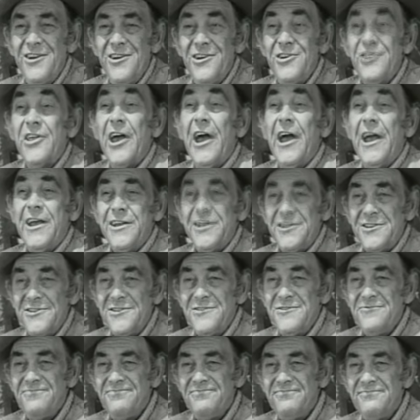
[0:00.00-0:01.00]
Thanks.
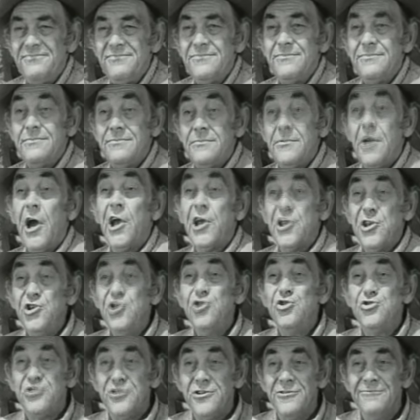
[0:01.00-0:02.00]
I can
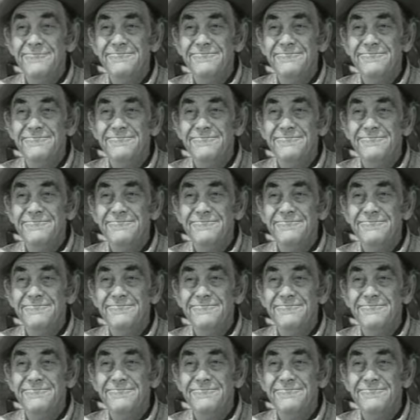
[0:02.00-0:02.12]
use it.